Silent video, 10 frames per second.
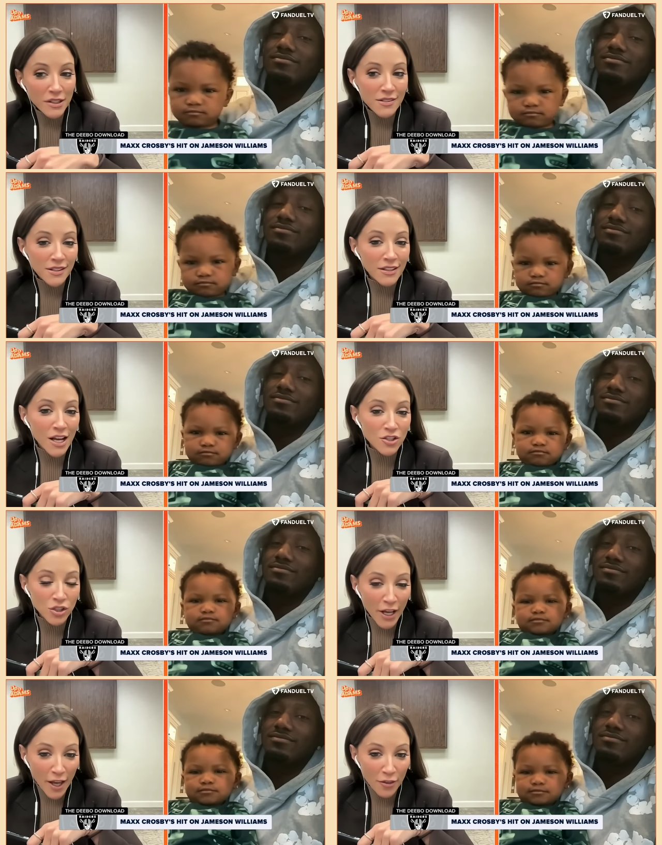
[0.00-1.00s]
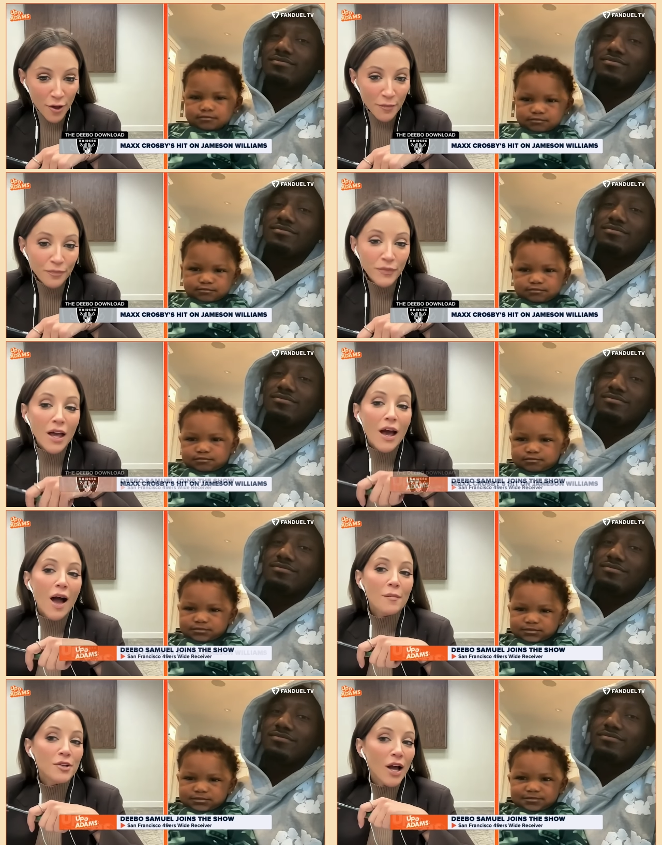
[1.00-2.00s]
Speaker 1: going to sing the national anthem.
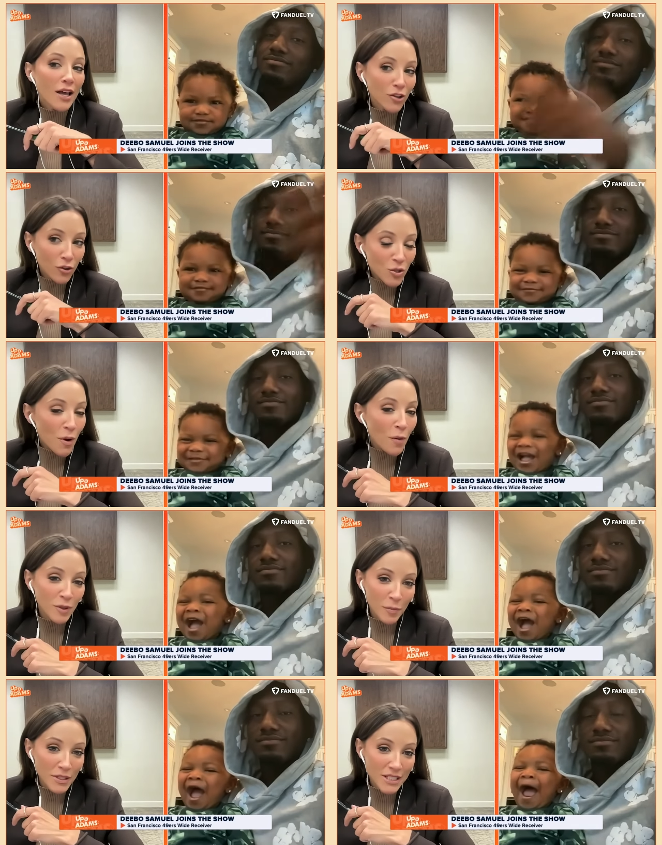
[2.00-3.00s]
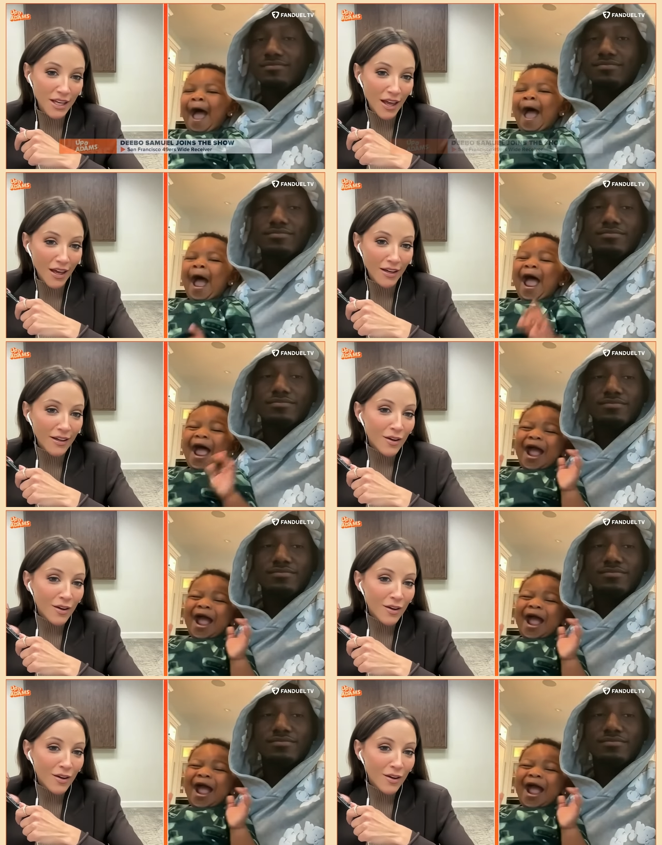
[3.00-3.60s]
I learned about Blippi today.